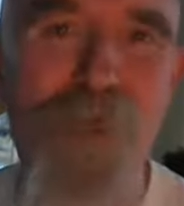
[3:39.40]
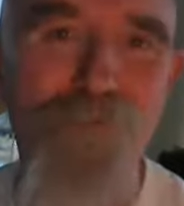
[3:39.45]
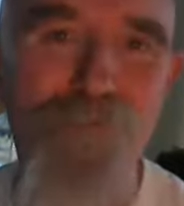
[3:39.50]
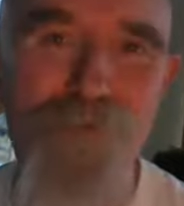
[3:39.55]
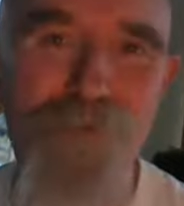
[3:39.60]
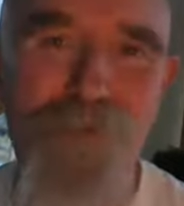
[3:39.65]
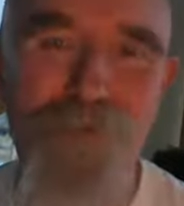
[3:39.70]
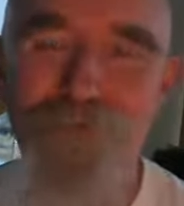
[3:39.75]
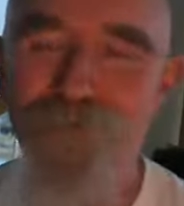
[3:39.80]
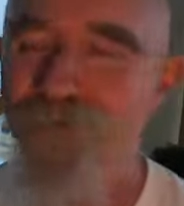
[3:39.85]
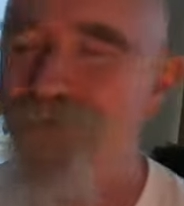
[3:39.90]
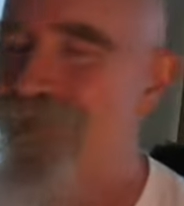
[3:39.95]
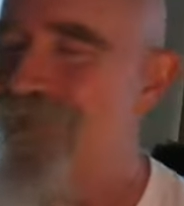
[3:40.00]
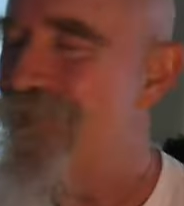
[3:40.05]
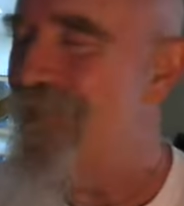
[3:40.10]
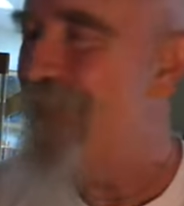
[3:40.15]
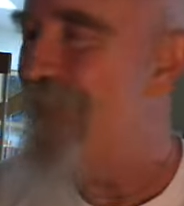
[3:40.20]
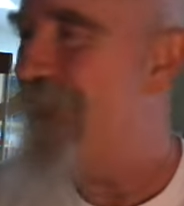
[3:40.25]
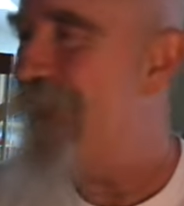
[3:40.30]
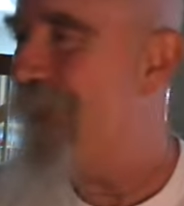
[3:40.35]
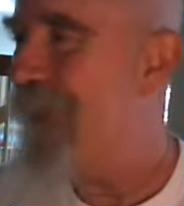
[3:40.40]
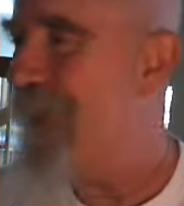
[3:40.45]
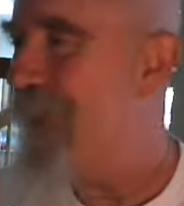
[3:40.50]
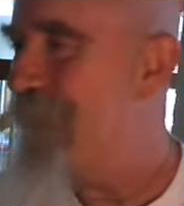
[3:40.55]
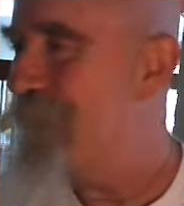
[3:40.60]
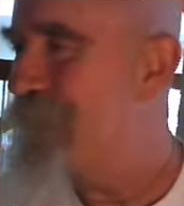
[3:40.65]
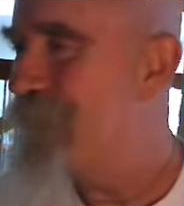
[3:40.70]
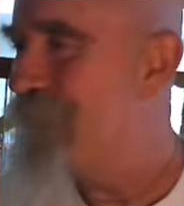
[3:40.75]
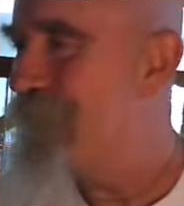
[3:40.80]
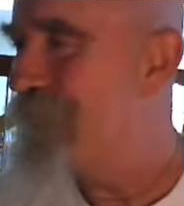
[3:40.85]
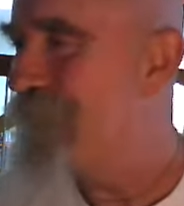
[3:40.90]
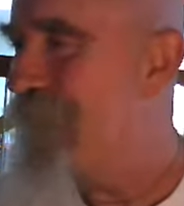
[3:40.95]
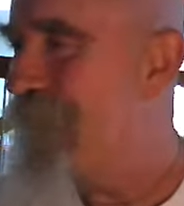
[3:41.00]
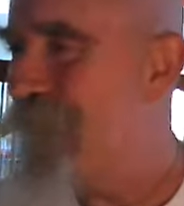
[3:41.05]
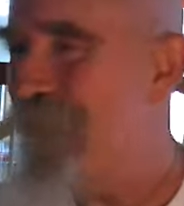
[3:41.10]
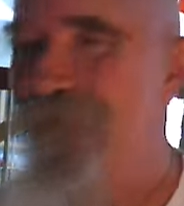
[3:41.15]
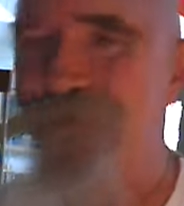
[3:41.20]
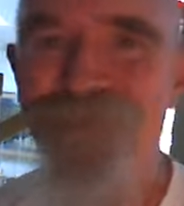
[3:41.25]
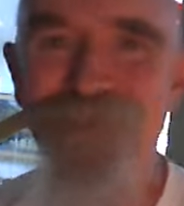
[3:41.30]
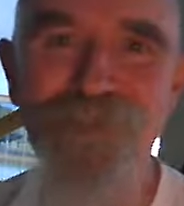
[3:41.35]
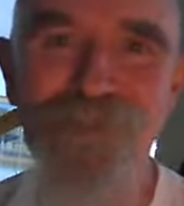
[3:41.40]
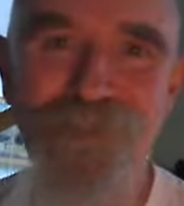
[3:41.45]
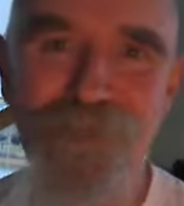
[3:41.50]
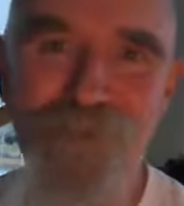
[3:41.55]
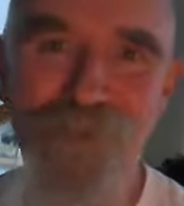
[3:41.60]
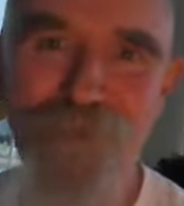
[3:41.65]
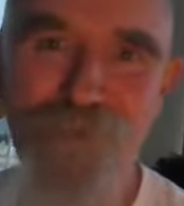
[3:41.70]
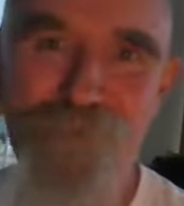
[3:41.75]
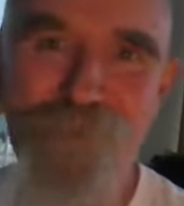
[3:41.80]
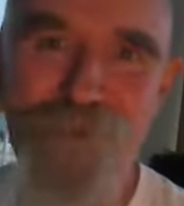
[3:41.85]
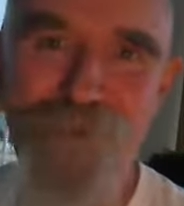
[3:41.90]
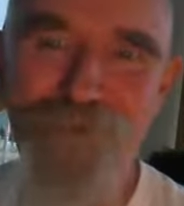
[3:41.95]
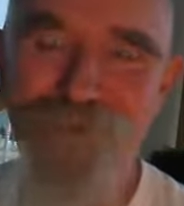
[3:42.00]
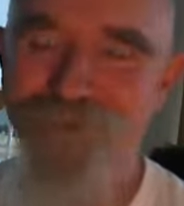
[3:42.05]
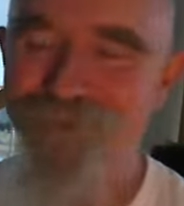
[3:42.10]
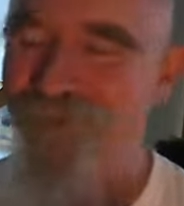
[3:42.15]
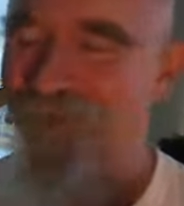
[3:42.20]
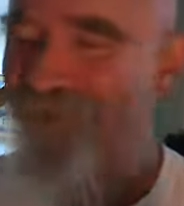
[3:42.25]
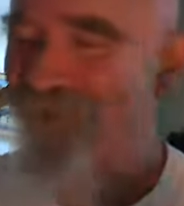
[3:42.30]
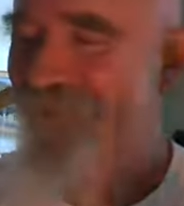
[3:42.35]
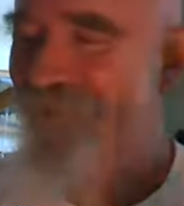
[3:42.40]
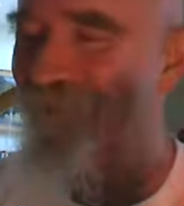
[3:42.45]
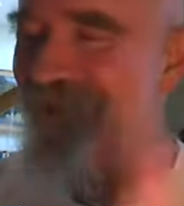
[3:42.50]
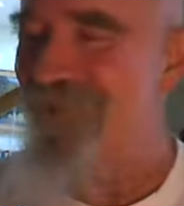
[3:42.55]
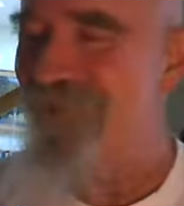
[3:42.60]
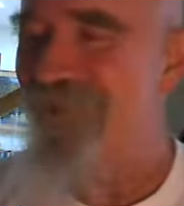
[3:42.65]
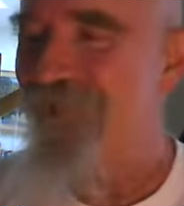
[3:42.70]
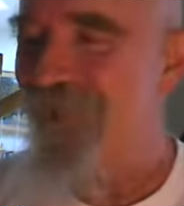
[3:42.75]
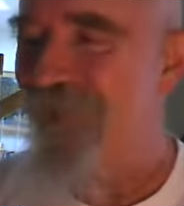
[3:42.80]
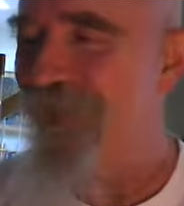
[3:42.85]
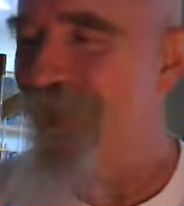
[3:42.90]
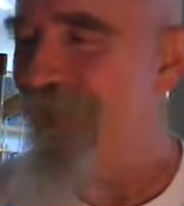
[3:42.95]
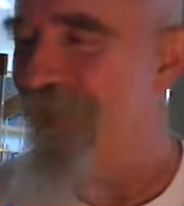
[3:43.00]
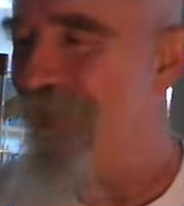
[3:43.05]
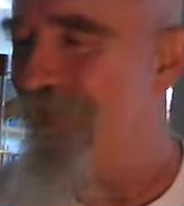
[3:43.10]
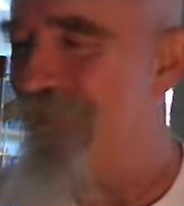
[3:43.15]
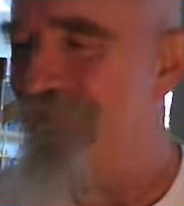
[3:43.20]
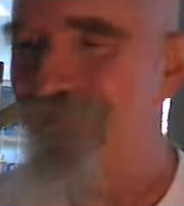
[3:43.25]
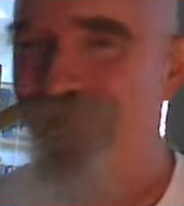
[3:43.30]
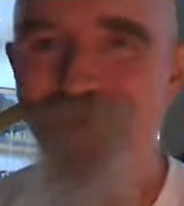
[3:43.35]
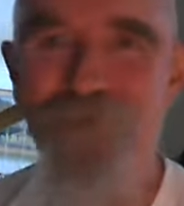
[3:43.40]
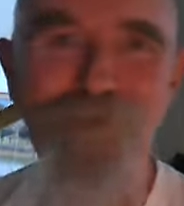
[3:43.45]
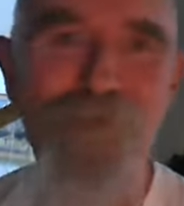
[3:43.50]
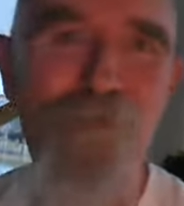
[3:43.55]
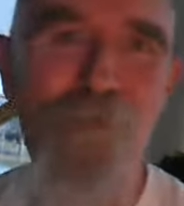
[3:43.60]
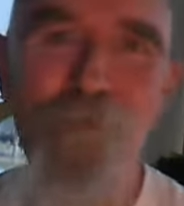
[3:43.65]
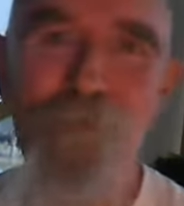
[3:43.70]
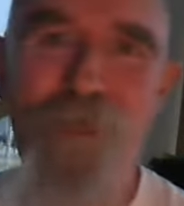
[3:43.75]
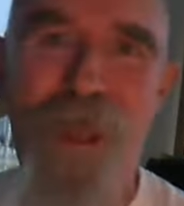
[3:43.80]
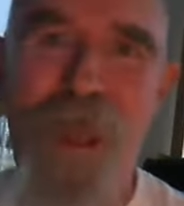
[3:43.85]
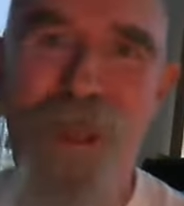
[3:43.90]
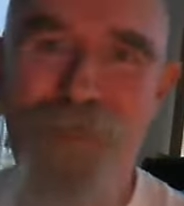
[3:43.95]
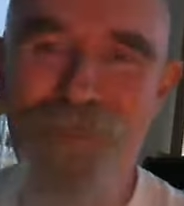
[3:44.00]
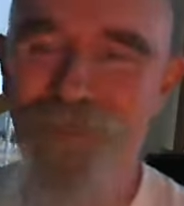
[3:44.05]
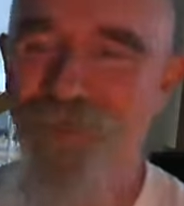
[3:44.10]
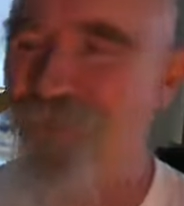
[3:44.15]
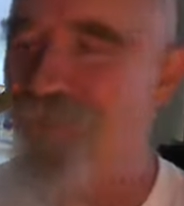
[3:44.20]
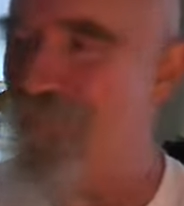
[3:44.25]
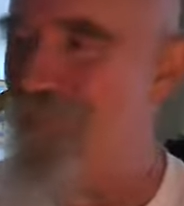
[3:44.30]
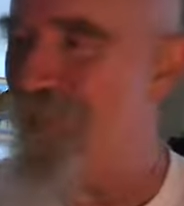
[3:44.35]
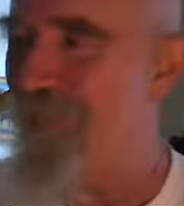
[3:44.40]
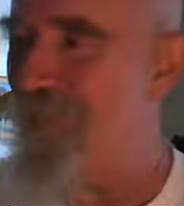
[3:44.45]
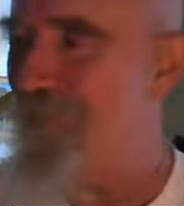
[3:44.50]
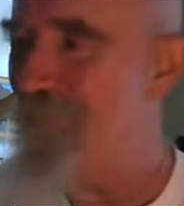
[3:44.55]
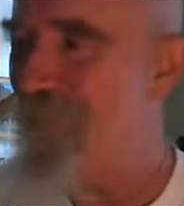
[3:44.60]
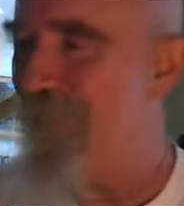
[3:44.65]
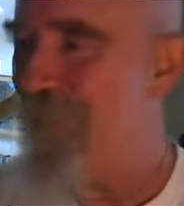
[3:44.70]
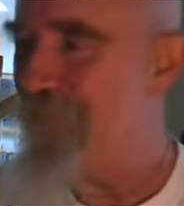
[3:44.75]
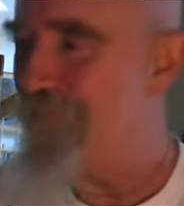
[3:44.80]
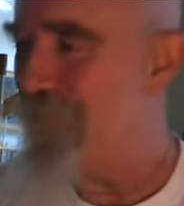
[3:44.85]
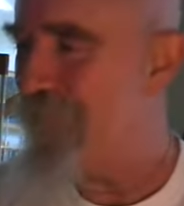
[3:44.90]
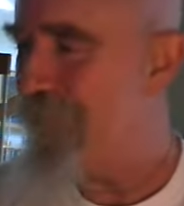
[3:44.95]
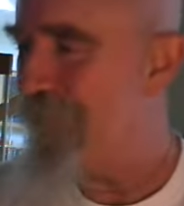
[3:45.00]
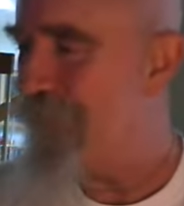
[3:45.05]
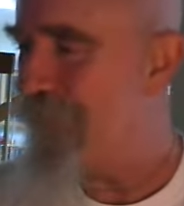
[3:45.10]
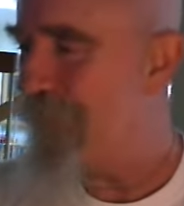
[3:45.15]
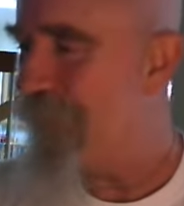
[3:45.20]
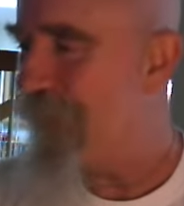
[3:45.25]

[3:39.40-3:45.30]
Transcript: I'm, you uh, know, um, this is an independent site uh, with no backing from anybody, really.